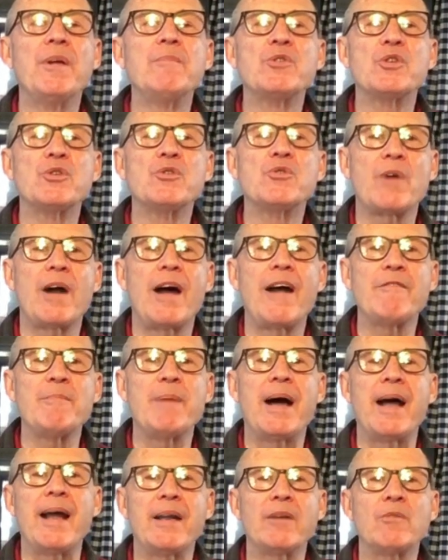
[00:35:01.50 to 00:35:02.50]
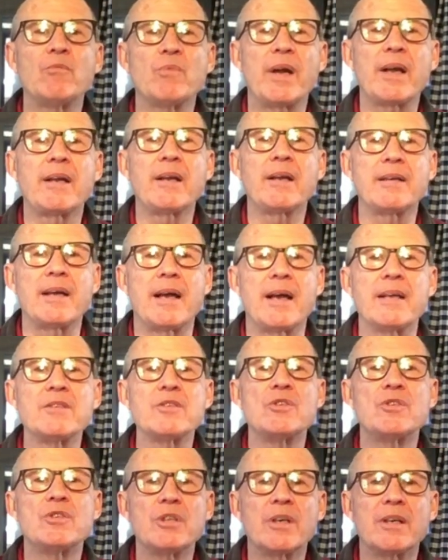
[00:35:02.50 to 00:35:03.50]
them to drive by and
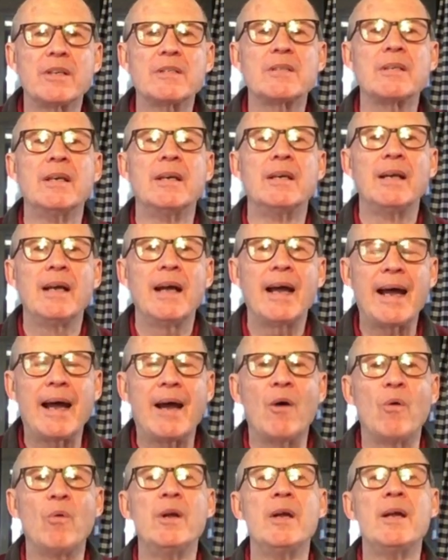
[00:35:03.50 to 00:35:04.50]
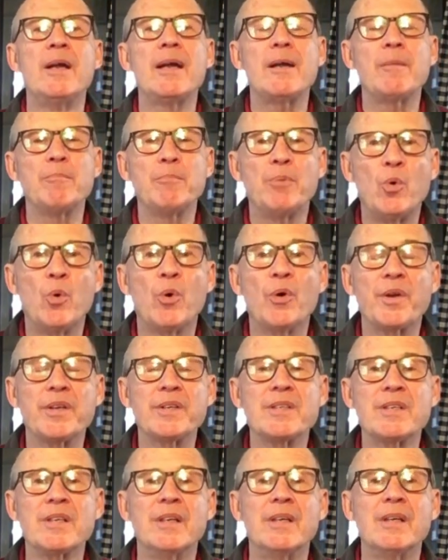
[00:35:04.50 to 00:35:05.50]
recognize just how
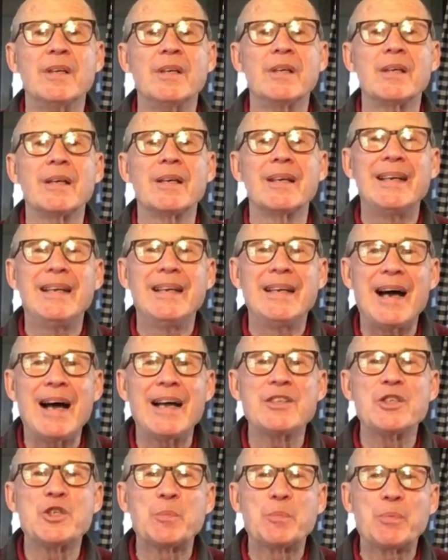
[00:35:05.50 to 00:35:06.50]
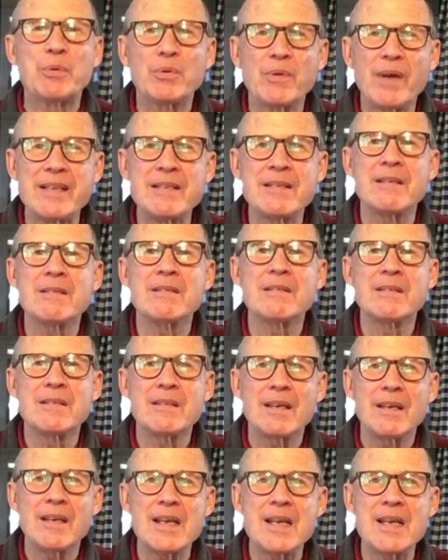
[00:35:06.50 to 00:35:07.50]
important God's
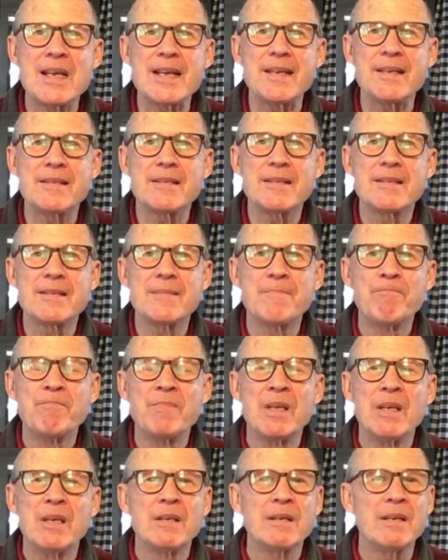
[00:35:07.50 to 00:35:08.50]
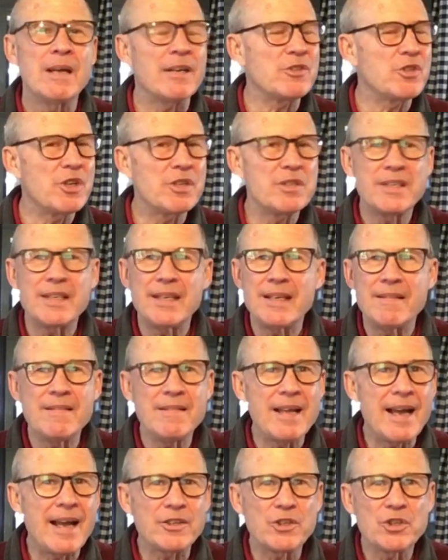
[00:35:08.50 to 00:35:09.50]
presence is not just
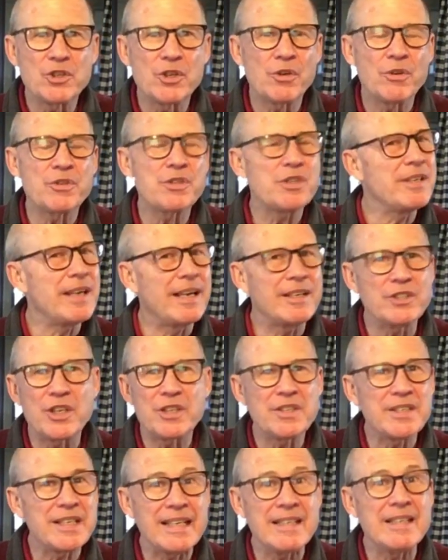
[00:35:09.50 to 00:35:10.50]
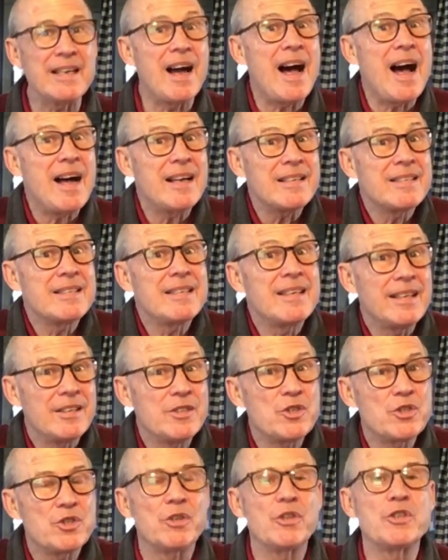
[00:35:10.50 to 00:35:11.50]
in that church, not just in us,
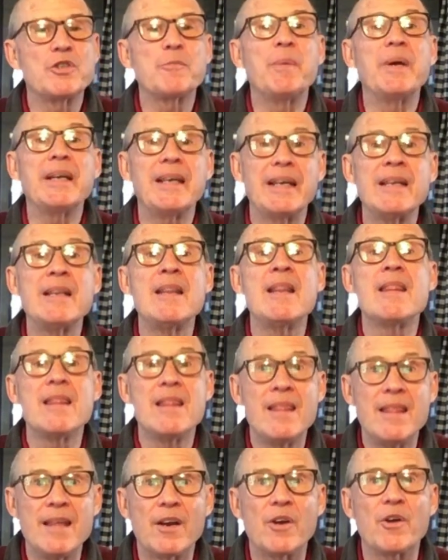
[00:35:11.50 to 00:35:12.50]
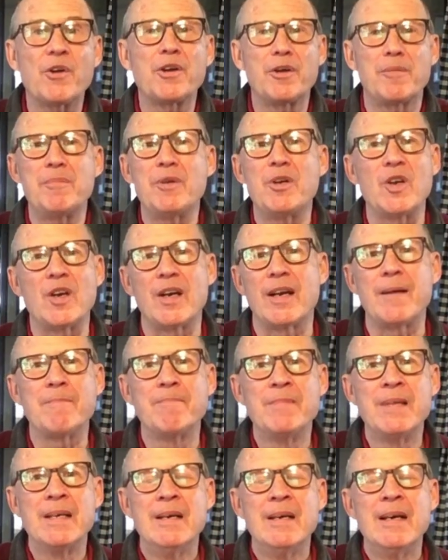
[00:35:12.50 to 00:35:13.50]
his church, but in their community.
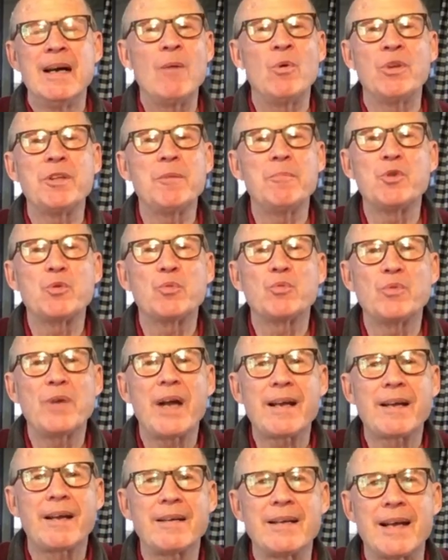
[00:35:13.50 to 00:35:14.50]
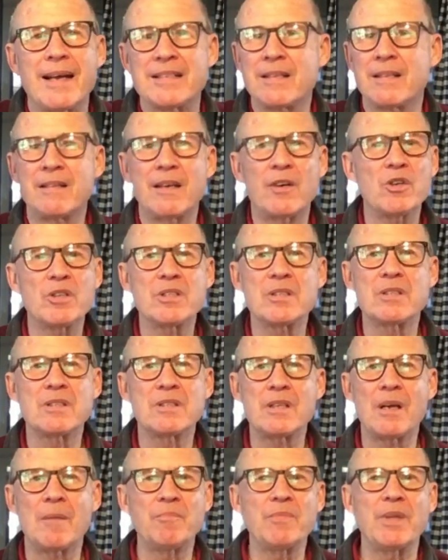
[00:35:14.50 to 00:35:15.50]
I want them to recognize that there is
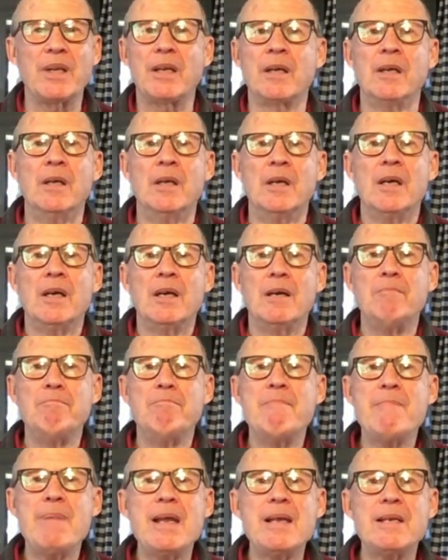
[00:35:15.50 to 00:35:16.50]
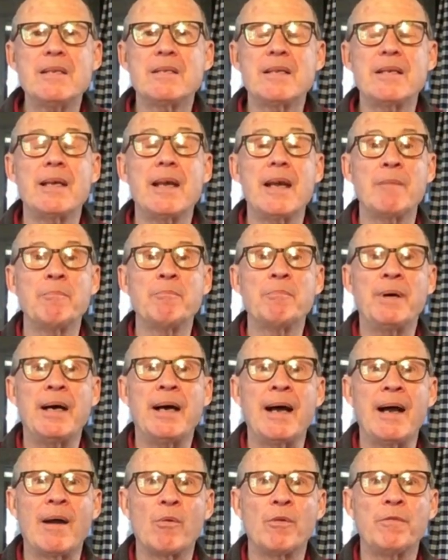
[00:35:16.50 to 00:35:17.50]
something amazing and
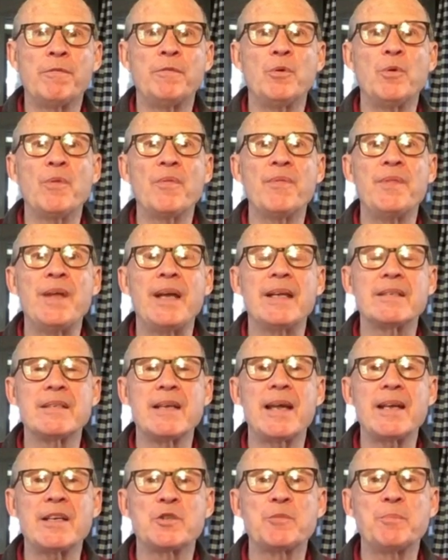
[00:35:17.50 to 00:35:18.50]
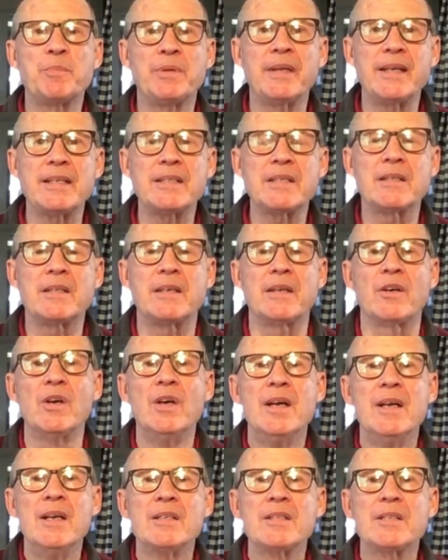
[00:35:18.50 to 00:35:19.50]
powerful that takes place there,
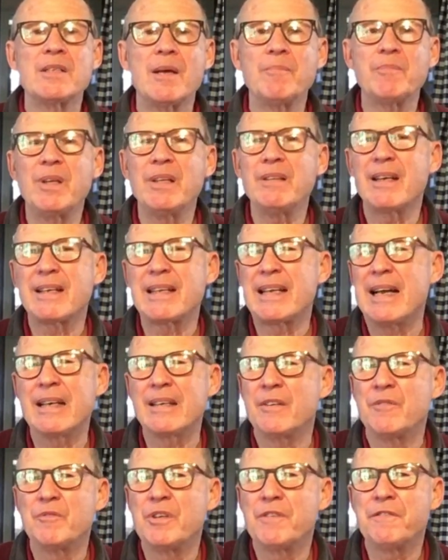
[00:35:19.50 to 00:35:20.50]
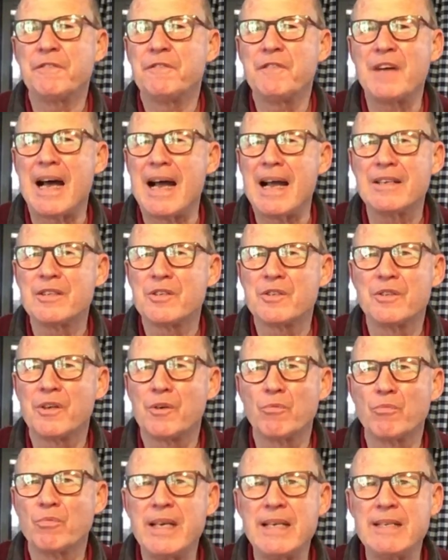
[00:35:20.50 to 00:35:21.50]
something that kind of defies
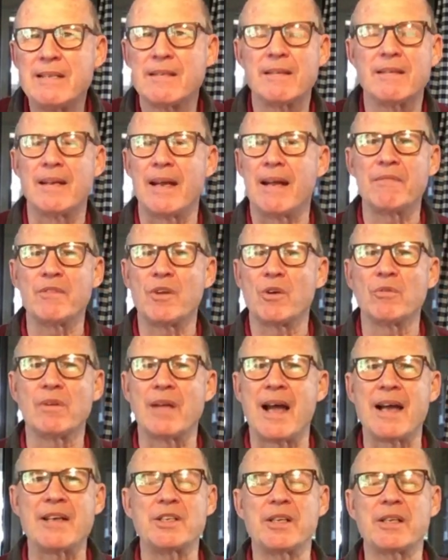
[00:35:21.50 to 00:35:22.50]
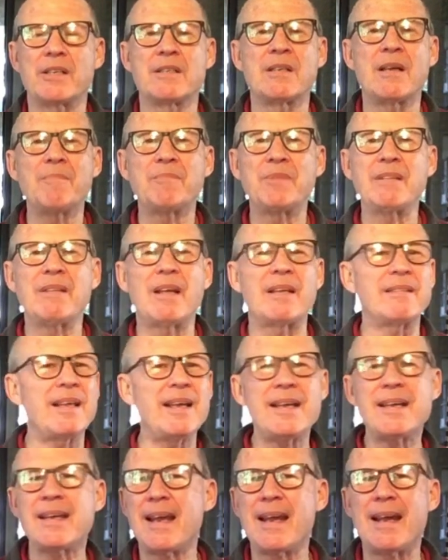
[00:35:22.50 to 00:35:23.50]
their reason and their logic, something that
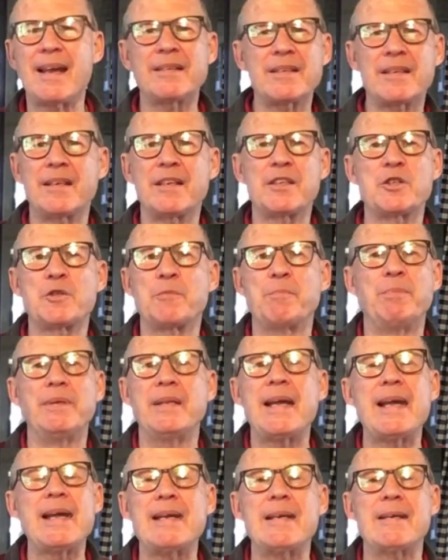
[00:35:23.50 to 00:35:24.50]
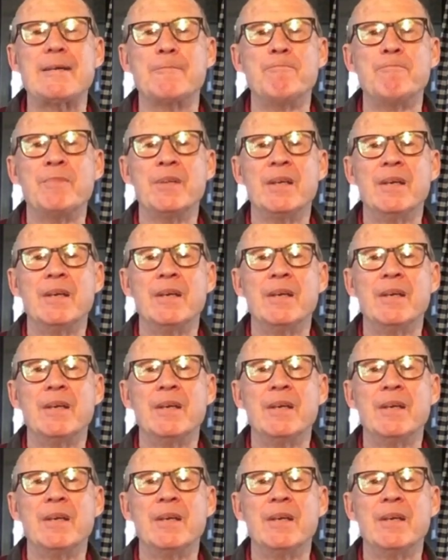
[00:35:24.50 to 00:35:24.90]
they can't explain.